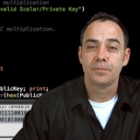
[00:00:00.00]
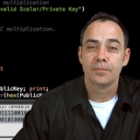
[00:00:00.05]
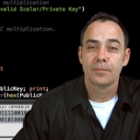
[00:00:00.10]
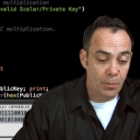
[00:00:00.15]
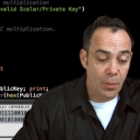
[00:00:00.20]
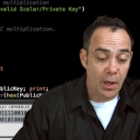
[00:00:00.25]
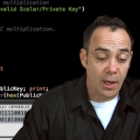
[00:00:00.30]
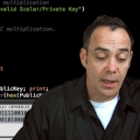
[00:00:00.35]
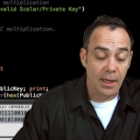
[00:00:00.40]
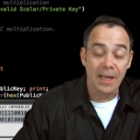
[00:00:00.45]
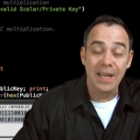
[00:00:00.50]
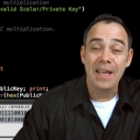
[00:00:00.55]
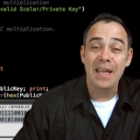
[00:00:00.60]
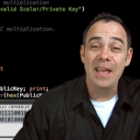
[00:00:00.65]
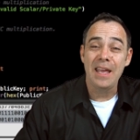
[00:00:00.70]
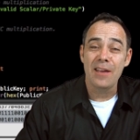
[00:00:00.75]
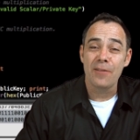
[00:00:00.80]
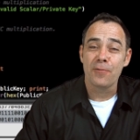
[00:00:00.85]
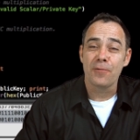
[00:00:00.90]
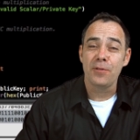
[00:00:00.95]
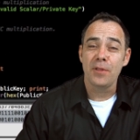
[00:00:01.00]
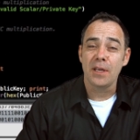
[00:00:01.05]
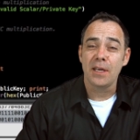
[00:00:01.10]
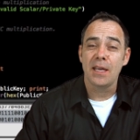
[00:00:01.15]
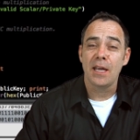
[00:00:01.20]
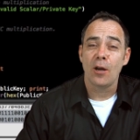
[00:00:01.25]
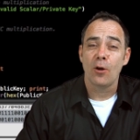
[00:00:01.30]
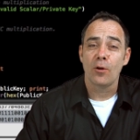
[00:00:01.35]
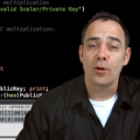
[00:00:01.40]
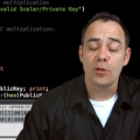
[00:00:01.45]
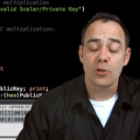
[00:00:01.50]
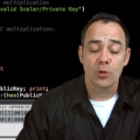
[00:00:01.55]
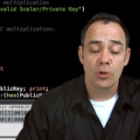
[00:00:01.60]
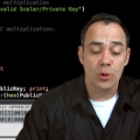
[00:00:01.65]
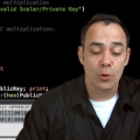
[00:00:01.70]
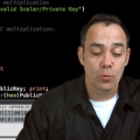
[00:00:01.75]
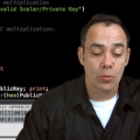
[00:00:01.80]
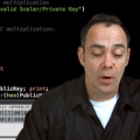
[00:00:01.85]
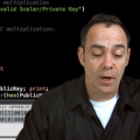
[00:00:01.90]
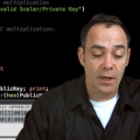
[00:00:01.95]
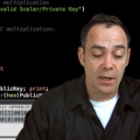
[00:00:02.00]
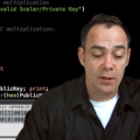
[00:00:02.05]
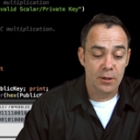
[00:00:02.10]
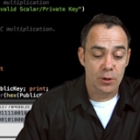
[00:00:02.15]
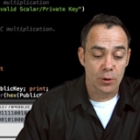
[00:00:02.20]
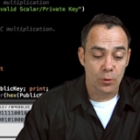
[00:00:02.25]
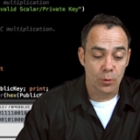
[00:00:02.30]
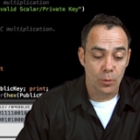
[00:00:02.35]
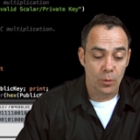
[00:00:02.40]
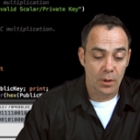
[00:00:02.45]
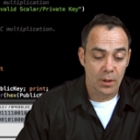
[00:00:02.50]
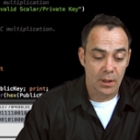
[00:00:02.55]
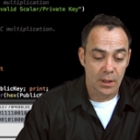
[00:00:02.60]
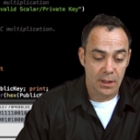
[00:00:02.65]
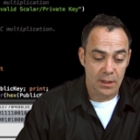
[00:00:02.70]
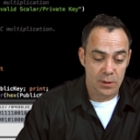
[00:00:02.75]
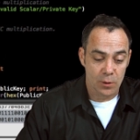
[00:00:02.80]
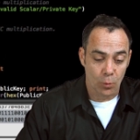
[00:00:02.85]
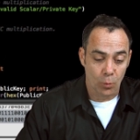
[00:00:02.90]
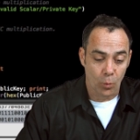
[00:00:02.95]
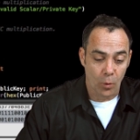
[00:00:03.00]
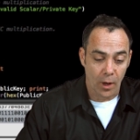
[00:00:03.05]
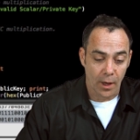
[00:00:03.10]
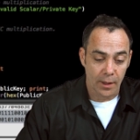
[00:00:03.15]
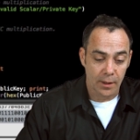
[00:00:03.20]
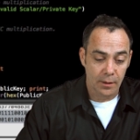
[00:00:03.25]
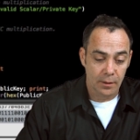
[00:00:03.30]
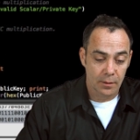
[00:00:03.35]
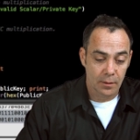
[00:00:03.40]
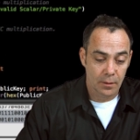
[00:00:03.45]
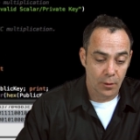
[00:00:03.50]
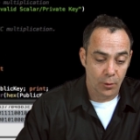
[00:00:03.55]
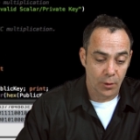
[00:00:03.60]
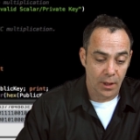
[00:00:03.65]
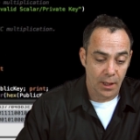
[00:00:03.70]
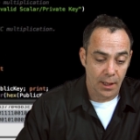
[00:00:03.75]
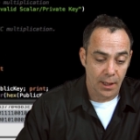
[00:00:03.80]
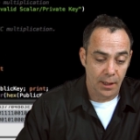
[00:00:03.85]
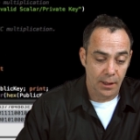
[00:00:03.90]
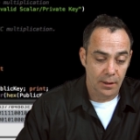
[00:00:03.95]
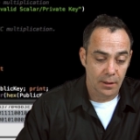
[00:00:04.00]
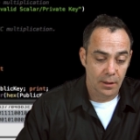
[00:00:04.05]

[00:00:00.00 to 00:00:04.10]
But if the character you run into is a 1, okay,